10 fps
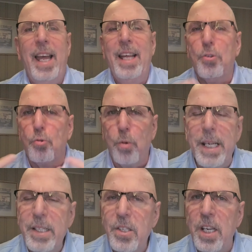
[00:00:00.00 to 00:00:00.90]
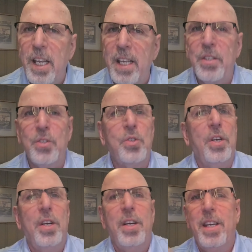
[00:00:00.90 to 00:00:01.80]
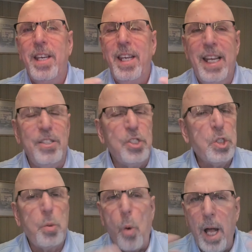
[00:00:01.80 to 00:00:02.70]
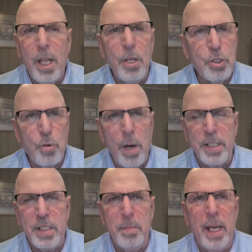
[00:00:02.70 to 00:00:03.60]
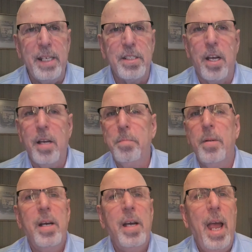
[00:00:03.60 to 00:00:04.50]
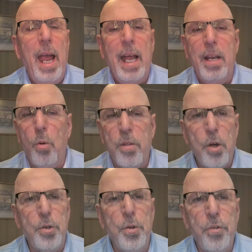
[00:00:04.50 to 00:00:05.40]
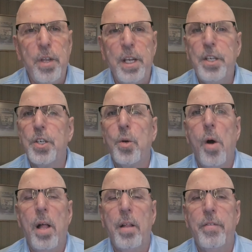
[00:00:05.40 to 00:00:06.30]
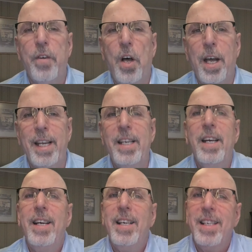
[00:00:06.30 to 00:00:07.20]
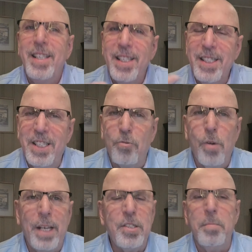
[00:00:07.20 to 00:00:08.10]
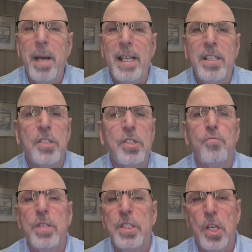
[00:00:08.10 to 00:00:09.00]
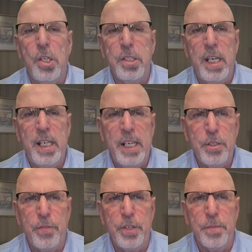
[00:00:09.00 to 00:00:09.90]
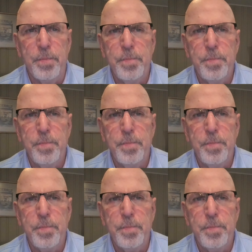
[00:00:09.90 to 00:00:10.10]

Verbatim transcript: And the reason is it swallows resumes up. And although you think you're qualified, the resume doesn't result in an interview.